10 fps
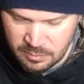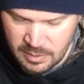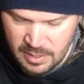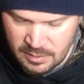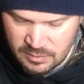
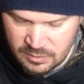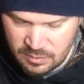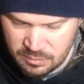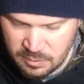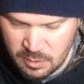3/8
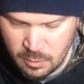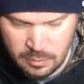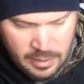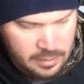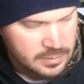to
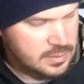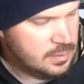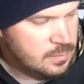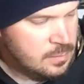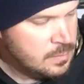3/4 ounce.
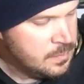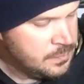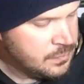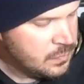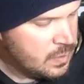
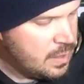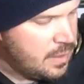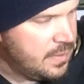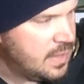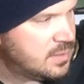
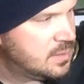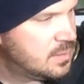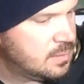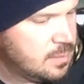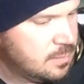And that's